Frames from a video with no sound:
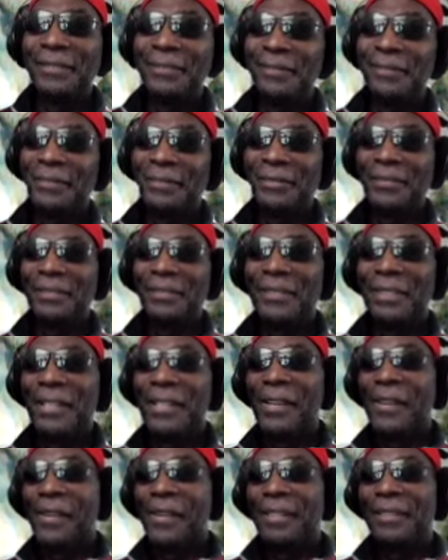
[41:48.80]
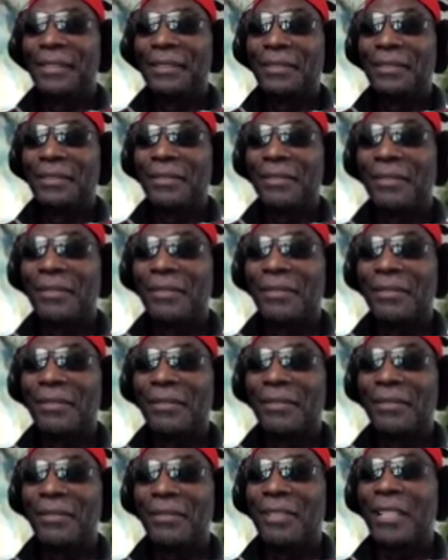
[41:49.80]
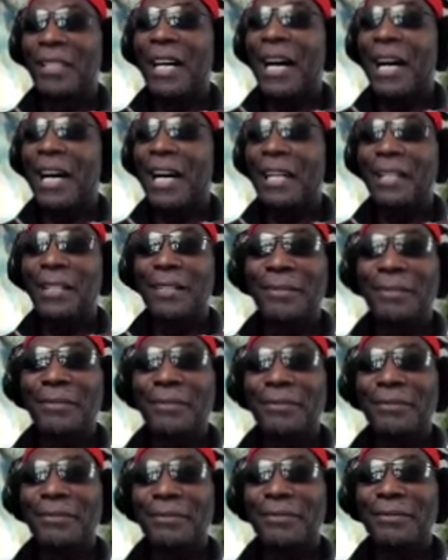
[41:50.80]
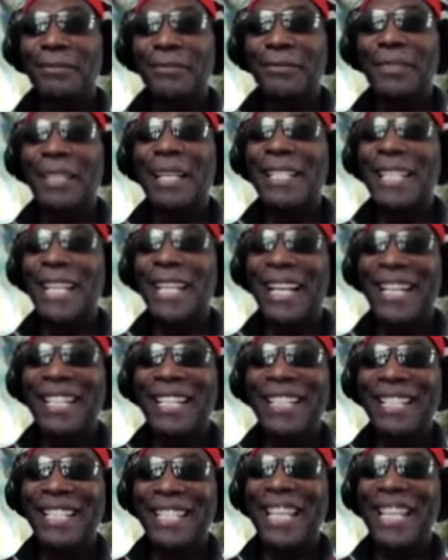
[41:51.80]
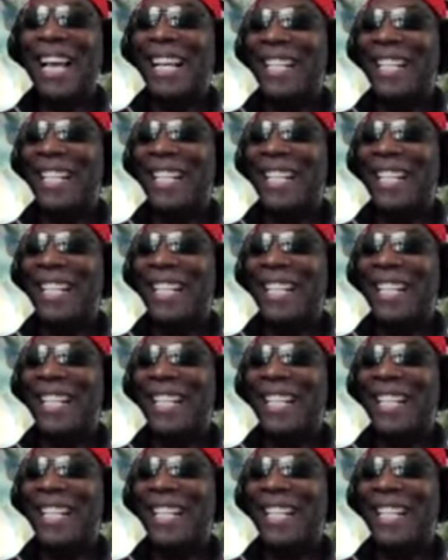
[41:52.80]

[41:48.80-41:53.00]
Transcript: No words are spoken by the person on screen.